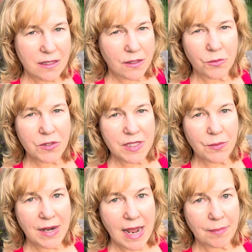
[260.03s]
And we'll see
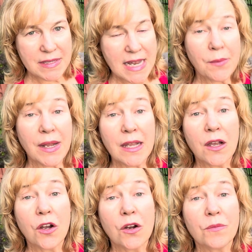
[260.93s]
what happens. Anyway,
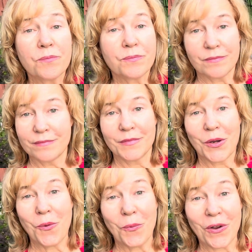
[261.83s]

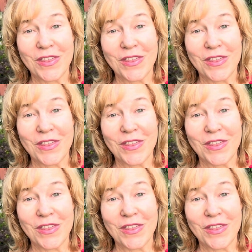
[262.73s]
worth